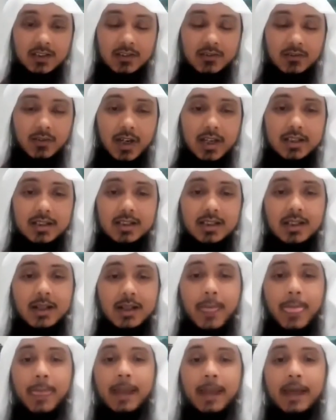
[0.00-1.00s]
Right?
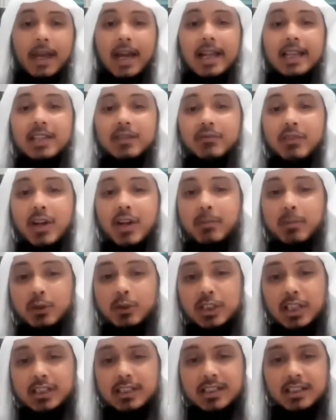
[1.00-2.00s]
And if I
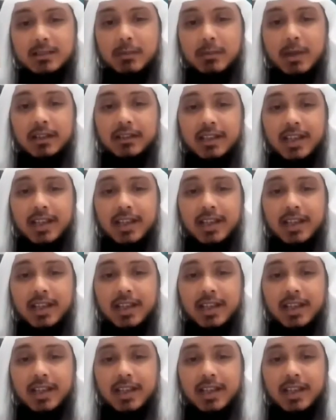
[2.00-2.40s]
protected him and